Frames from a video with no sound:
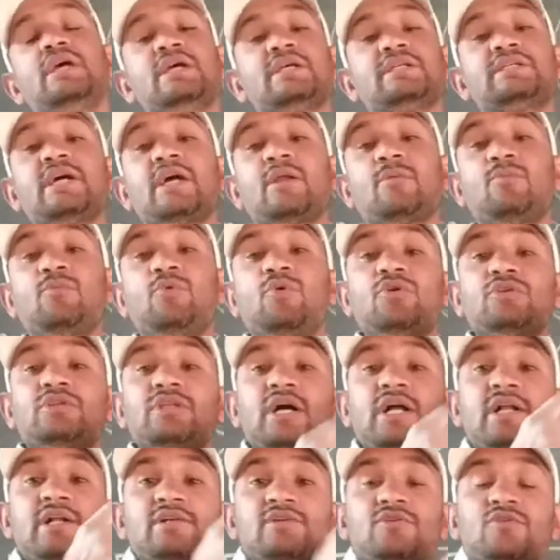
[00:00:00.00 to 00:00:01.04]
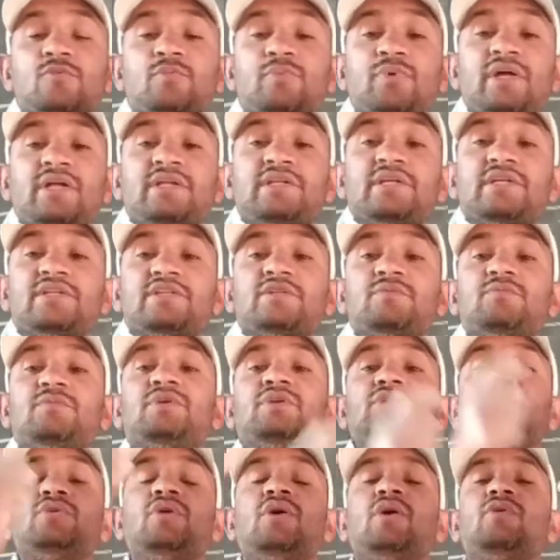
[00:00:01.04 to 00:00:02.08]
Sir, both also present
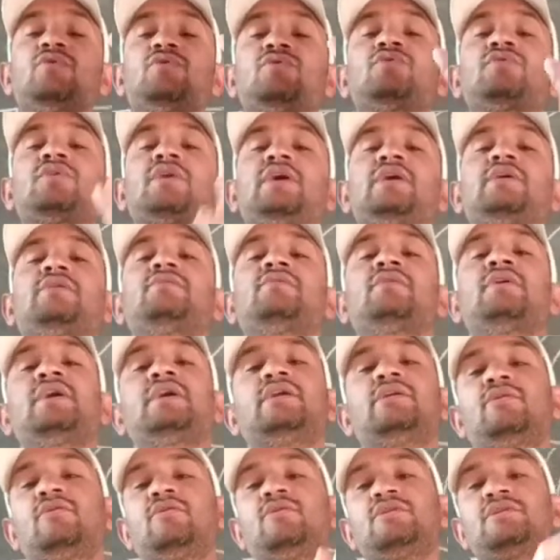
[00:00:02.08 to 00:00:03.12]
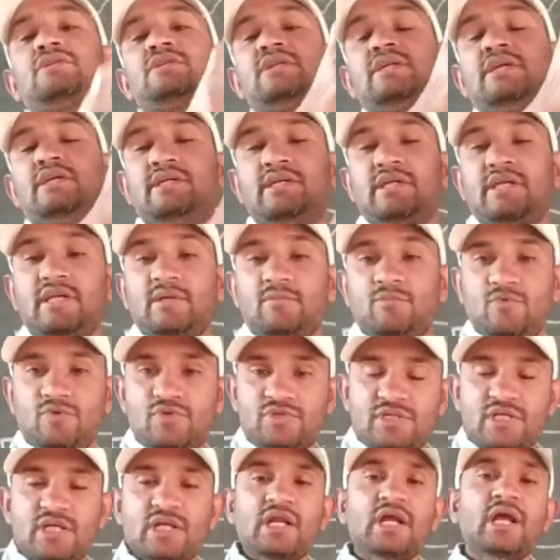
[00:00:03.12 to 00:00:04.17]
mean you have to try to write translatory
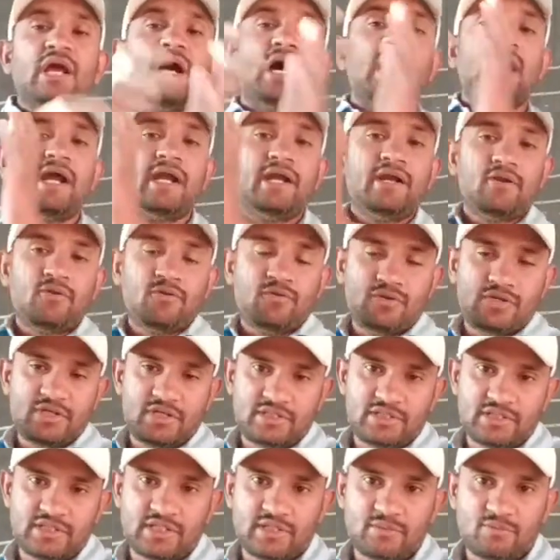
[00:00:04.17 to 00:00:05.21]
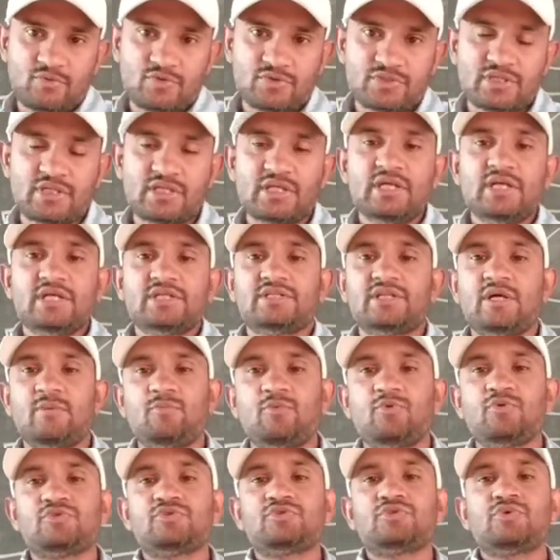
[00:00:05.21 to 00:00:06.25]
motion and rotatory motion.
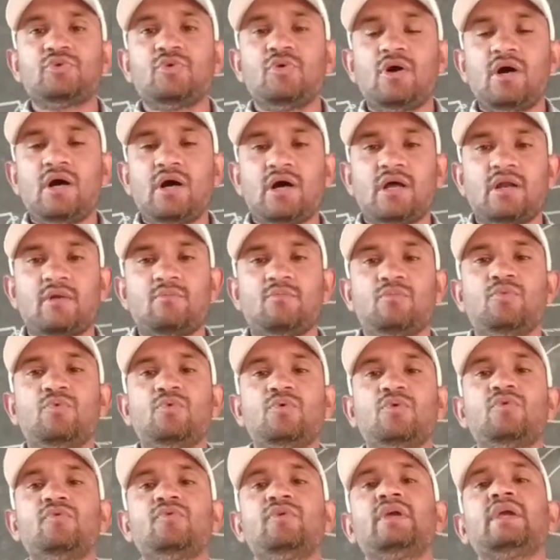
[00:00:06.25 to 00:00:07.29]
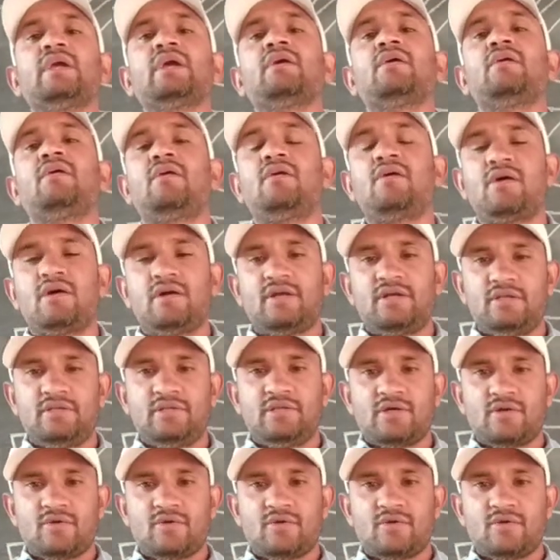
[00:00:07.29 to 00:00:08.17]
Suppose you are moving on the